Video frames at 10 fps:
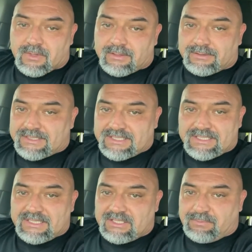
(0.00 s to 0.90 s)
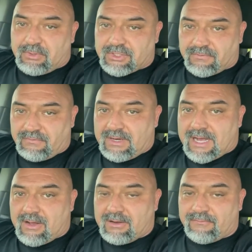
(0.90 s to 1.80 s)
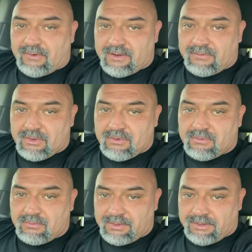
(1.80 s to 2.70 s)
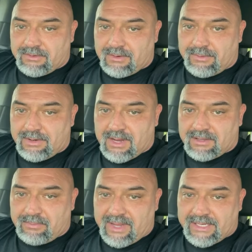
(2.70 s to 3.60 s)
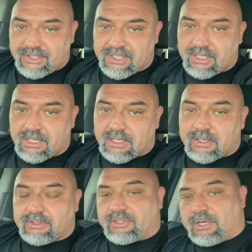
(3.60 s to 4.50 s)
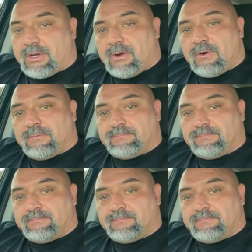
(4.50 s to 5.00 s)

This is easy. Put your feet out in front of you when you're on the bench. So